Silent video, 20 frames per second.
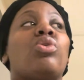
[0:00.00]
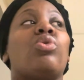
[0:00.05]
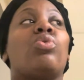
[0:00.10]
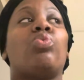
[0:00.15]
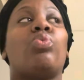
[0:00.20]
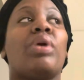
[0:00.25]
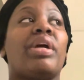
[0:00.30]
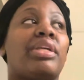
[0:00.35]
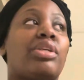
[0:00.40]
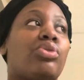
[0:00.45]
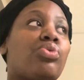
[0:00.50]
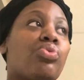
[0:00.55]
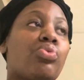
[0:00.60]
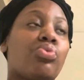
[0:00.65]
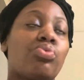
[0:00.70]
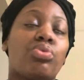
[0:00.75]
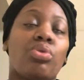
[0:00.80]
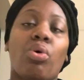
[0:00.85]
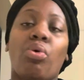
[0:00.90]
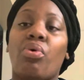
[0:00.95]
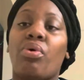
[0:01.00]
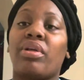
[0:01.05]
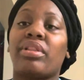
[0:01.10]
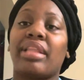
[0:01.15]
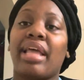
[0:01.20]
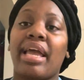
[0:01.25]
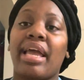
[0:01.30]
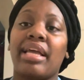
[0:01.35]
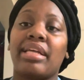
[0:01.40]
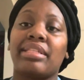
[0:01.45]
when you doing
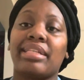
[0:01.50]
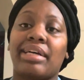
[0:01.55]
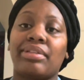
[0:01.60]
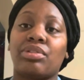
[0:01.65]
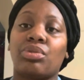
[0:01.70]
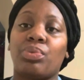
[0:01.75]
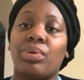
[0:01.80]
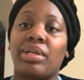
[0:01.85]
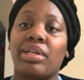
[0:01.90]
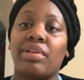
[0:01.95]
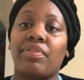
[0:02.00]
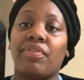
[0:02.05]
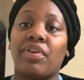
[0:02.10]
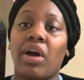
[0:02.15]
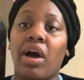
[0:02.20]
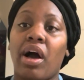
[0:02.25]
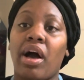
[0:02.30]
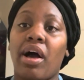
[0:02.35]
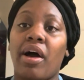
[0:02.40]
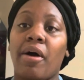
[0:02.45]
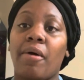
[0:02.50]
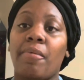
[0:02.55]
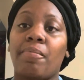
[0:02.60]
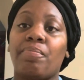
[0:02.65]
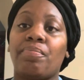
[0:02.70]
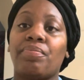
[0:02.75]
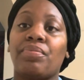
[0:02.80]
things out the will of God,